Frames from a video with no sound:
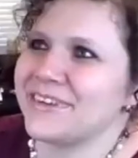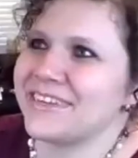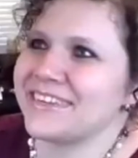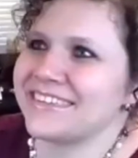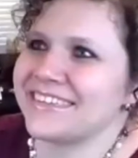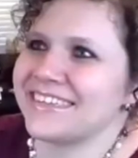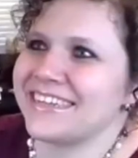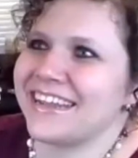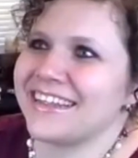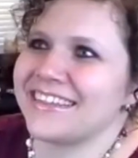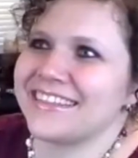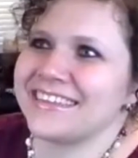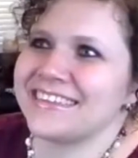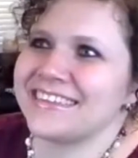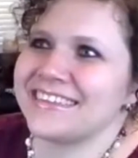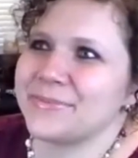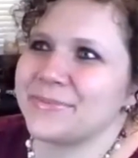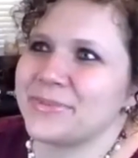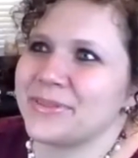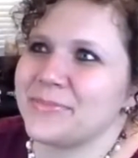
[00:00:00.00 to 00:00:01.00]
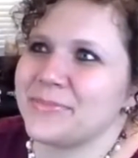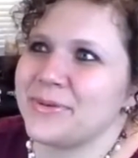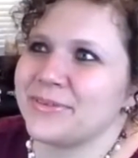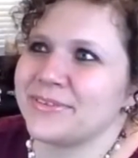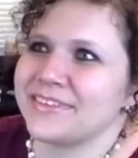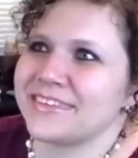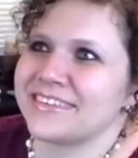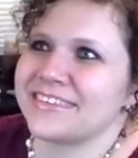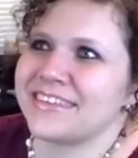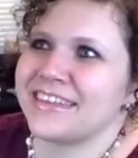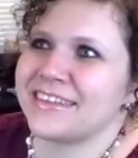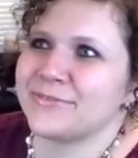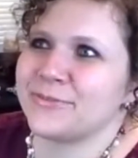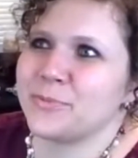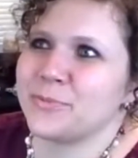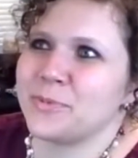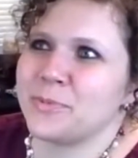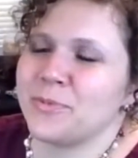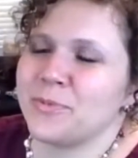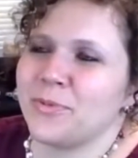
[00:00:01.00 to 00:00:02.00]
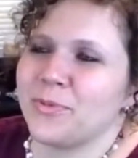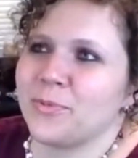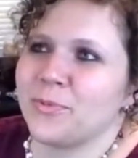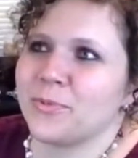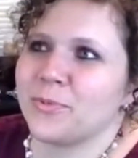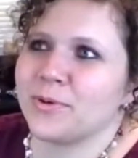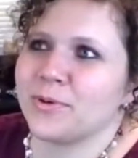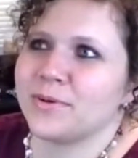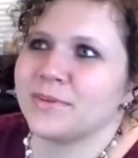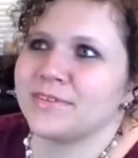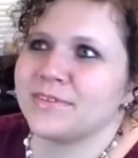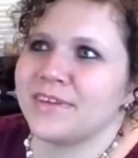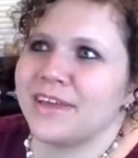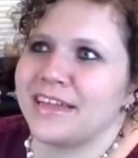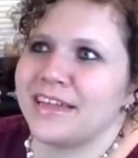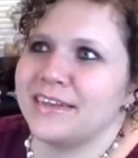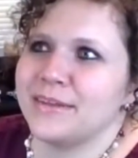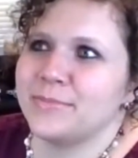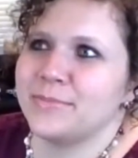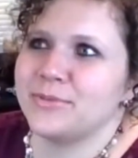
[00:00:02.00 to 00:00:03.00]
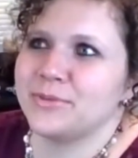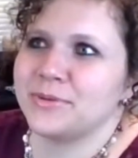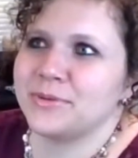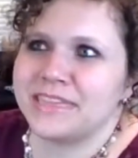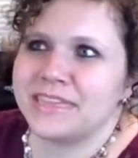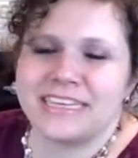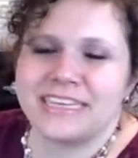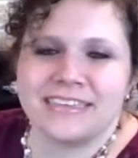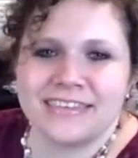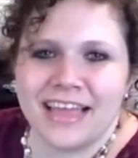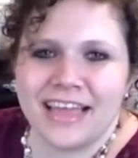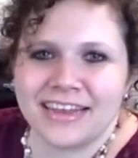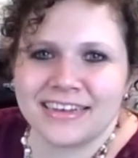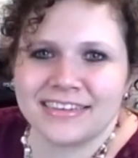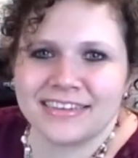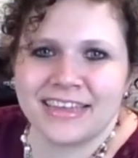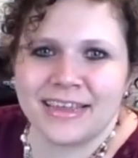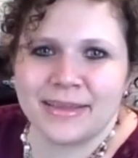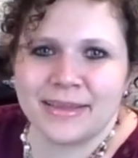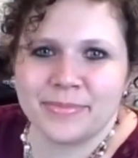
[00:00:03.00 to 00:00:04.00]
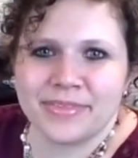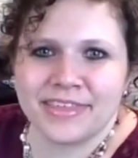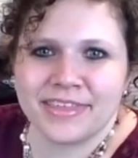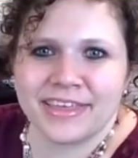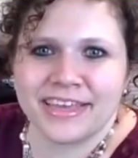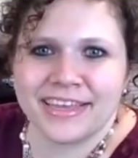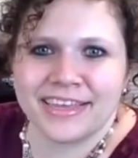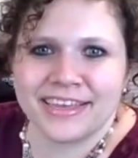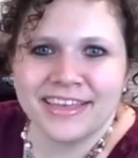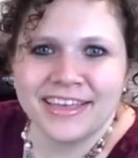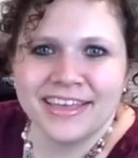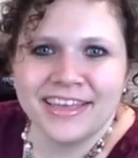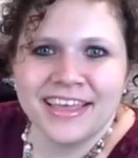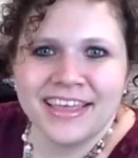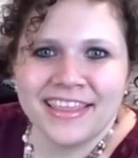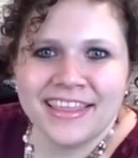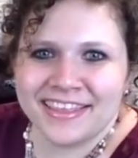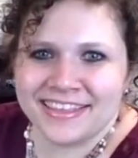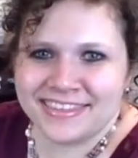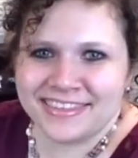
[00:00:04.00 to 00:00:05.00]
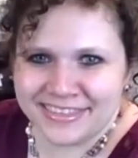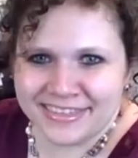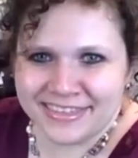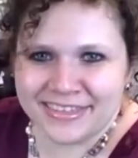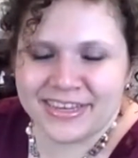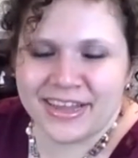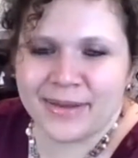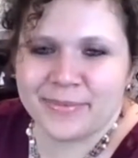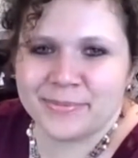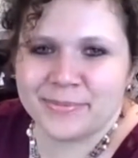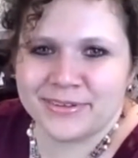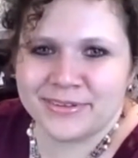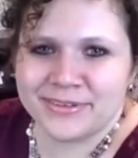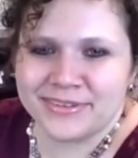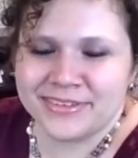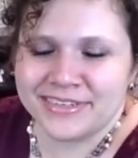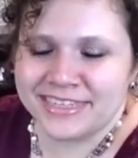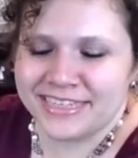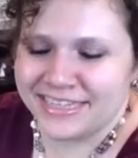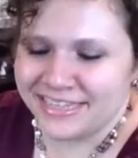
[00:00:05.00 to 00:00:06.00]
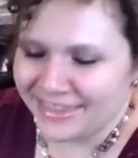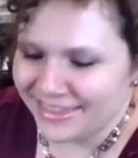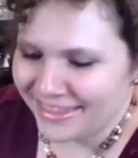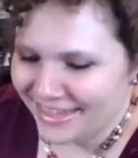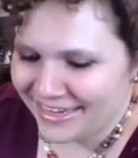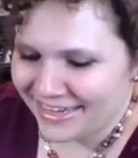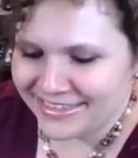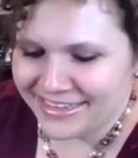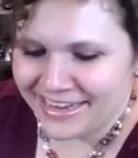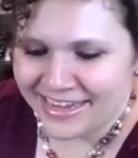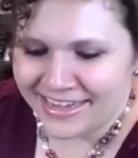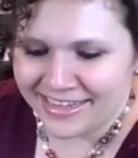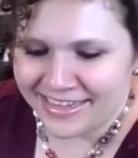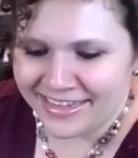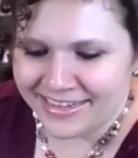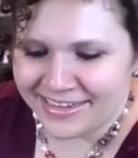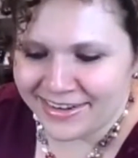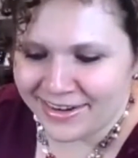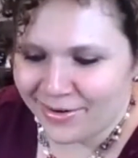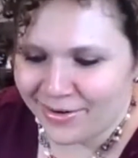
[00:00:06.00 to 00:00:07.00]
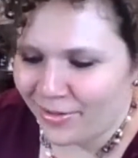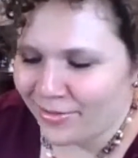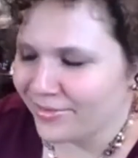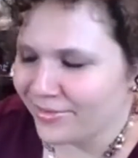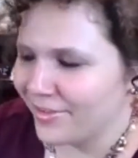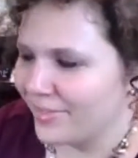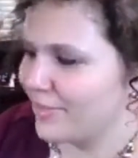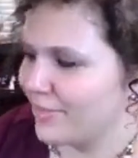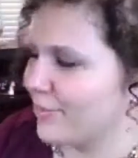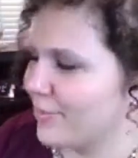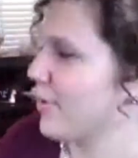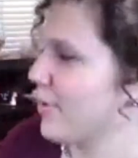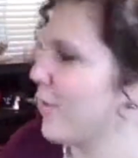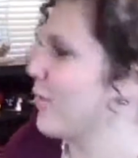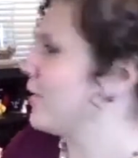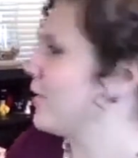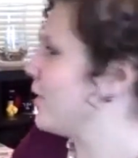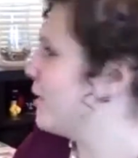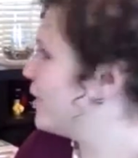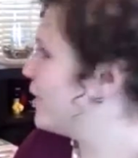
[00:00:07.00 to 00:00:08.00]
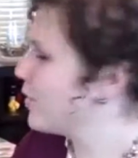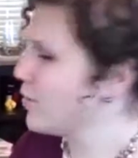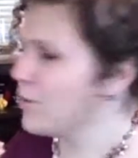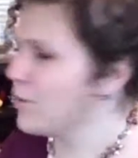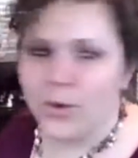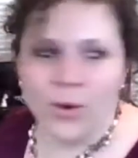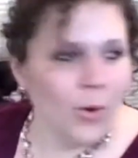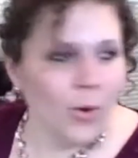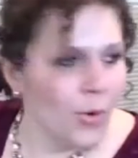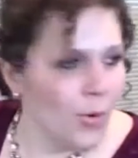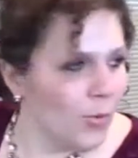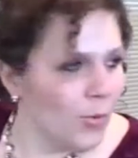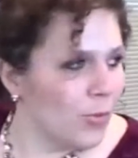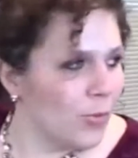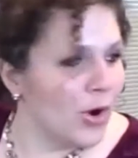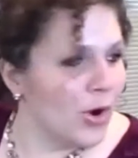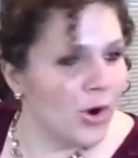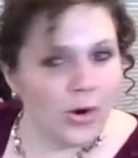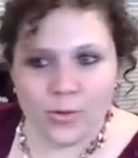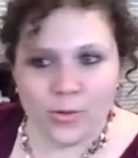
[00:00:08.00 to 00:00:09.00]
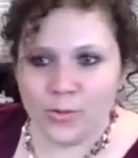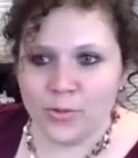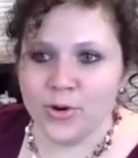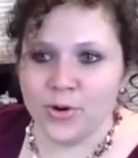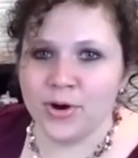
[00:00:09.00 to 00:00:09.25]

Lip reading: it. I think some of the most successful people in the world end up doing the exact same thing. They see the opportunity, they take it, and all of a sudden they're going, whoa.